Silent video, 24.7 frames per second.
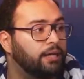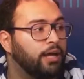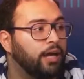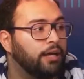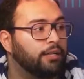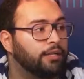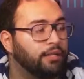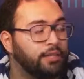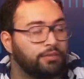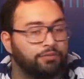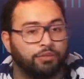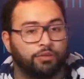
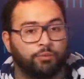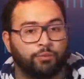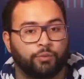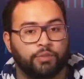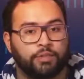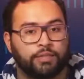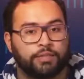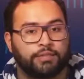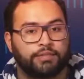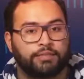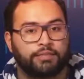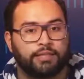and they even
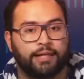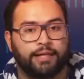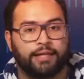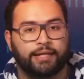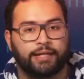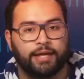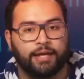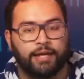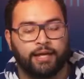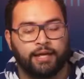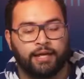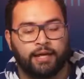released
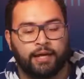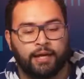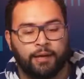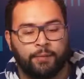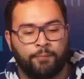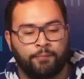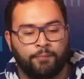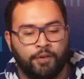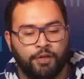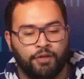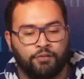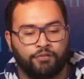like
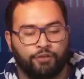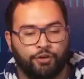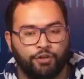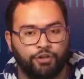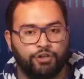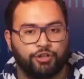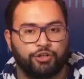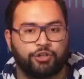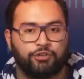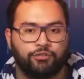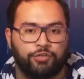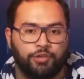a
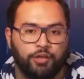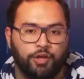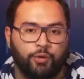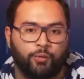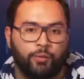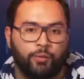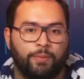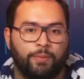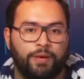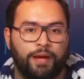version of their